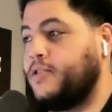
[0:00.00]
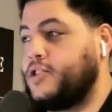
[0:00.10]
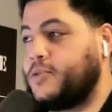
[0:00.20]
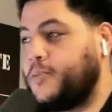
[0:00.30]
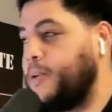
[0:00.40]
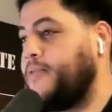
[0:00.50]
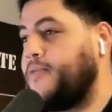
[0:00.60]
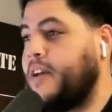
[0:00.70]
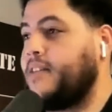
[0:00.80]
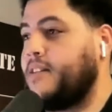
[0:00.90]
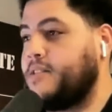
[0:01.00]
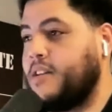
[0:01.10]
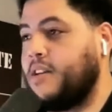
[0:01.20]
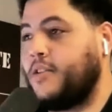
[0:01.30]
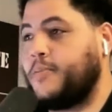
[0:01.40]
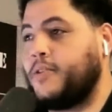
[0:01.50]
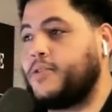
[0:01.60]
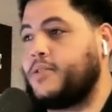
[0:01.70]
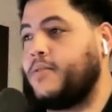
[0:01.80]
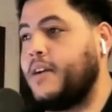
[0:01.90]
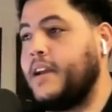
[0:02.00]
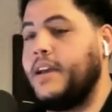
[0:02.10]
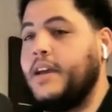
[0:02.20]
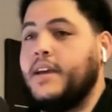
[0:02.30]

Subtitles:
You're just putting faith into another person, right?